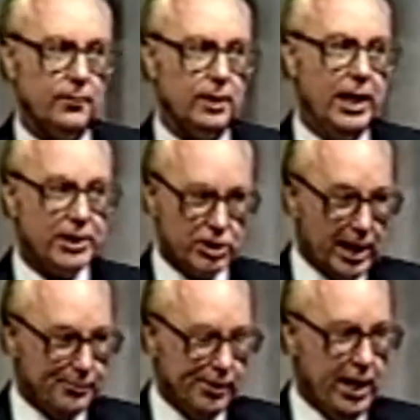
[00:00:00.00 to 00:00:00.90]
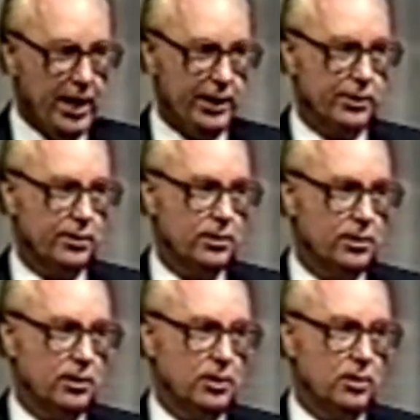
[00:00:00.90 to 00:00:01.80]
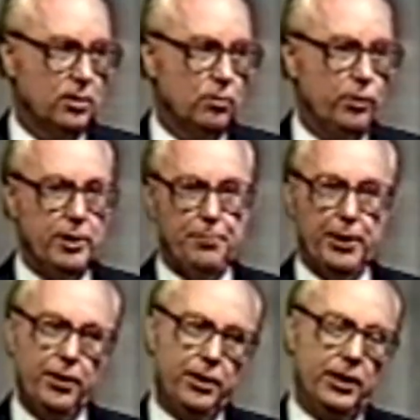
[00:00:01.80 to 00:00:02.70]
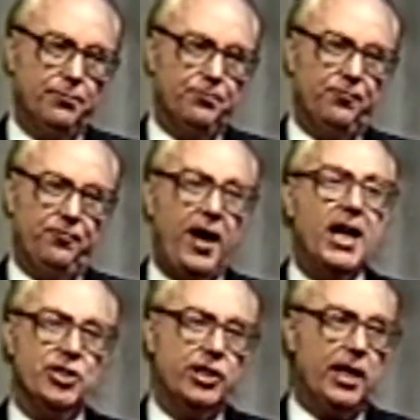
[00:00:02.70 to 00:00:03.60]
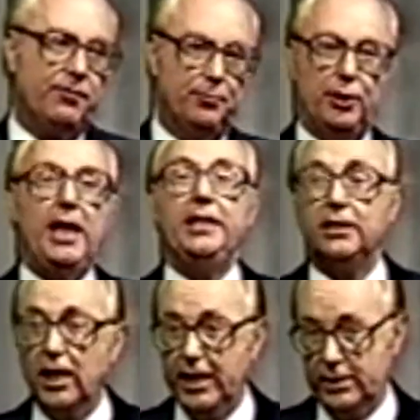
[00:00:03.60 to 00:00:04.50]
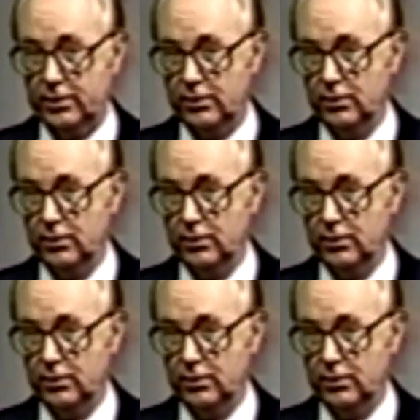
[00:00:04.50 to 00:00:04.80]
Acts chapter 9, where he appeared in a fashion of a blinding light